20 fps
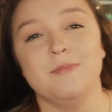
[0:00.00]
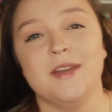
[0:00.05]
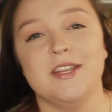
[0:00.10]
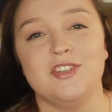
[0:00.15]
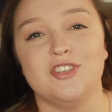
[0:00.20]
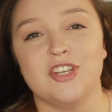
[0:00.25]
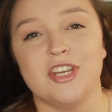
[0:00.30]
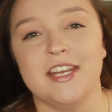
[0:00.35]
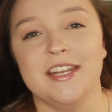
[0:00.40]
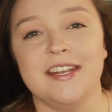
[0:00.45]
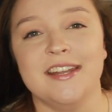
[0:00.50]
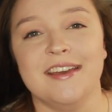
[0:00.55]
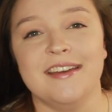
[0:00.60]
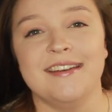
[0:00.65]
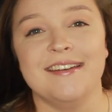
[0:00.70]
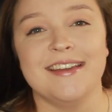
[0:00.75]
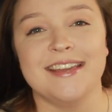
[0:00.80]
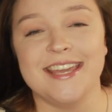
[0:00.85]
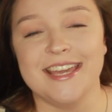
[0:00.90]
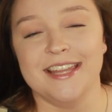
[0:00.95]
to mention
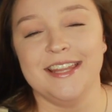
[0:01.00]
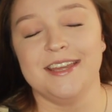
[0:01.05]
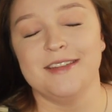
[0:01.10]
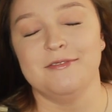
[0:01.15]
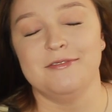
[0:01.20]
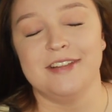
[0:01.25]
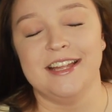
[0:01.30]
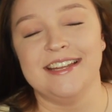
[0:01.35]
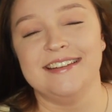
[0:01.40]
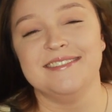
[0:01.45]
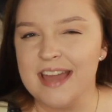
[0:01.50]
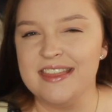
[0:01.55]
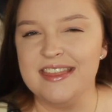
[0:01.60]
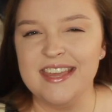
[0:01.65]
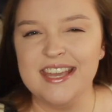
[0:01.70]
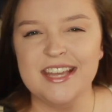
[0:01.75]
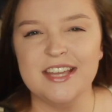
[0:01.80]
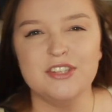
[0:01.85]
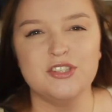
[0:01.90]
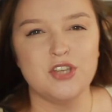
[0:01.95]
Gillian Flynn. I
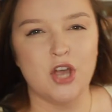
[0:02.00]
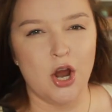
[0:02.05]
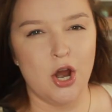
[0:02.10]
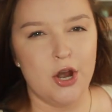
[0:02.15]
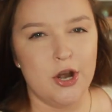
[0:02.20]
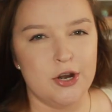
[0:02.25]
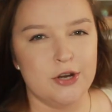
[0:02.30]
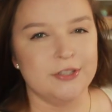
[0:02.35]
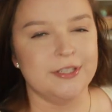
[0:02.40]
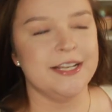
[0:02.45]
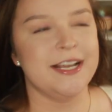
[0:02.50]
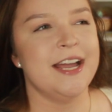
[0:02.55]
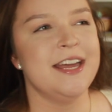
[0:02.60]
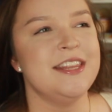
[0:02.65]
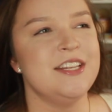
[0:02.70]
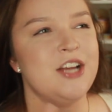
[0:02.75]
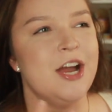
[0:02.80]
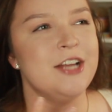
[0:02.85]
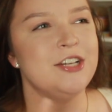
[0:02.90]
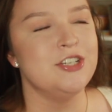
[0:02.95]
think it's her.
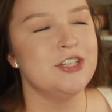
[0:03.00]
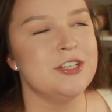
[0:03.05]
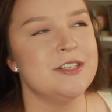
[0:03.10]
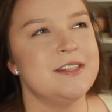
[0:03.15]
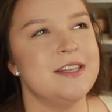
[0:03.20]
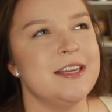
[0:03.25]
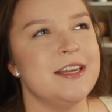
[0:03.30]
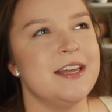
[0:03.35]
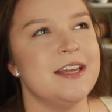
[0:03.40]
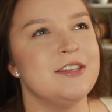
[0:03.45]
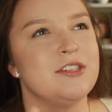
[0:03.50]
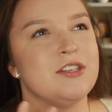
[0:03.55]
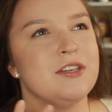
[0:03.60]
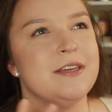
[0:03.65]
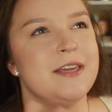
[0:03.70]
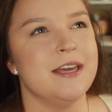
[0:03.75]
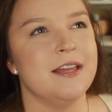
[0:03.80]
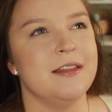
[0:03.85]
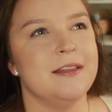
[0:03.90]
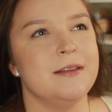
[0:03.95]
Like I just think it's
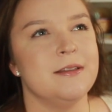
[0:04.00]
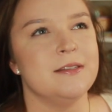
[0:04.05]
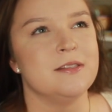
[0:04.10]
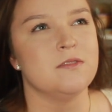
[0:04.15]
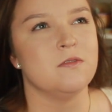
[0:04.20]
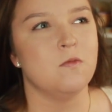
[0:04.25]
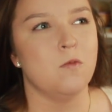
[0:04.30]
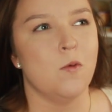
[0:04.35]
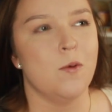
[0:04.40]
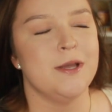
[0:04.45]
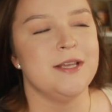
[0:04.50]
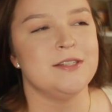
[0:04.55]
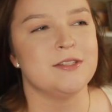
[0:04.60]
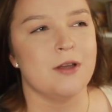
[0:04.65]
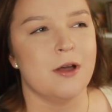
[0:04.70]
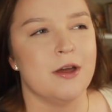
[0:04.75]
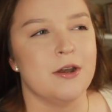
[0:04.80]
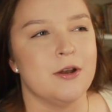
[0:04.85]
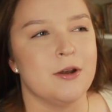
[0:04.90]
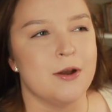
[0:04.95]
Gillian's
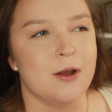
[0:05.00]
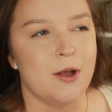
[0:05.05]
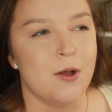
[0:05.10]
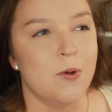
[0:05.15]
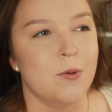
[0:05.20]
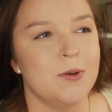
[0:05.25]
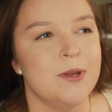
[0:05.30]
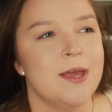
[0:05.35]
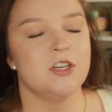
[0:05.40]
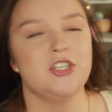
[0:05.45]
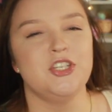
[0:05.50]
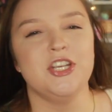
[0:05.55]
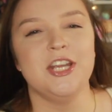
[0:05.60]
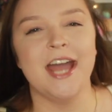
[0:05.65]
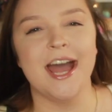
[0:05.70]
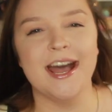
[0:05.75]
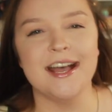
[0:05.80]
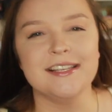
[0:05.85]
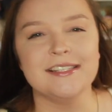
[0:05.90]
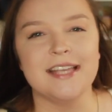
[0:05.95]
voice on her own.
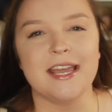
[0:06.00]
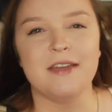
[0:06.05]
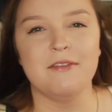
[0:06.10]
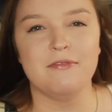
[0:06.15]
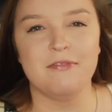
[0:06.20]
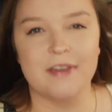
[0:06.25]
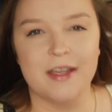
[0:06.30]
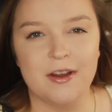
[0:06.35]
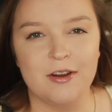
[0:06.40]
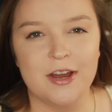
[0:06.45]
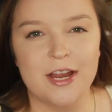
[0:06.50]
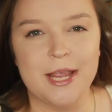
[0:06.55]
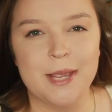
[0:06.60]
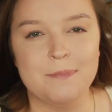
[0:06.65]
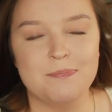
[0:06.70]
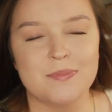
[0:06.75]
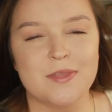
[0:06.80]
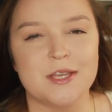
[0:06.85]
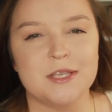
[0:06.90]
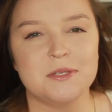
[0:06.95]
She has a
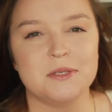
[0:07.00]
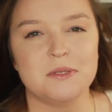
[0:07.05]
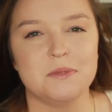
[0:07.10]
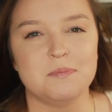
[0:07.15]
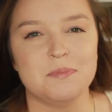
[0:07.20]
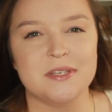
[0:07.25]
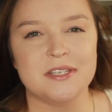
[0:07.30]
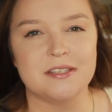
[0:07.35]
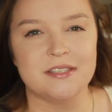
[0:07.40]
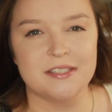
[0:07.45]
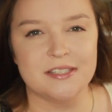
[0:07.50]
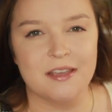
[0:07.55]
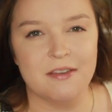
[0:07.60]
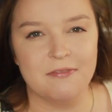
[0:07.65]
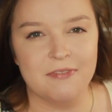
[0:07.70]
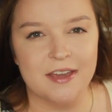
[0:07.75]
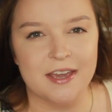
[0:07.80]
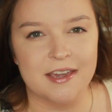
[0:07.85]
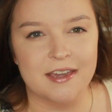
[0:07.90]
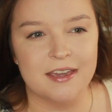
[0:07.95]
very
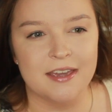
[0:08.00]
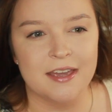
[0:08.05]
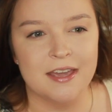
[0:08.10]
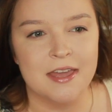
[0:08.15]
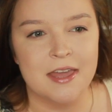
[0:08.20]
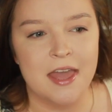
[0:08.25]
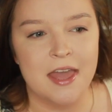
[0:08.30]
specific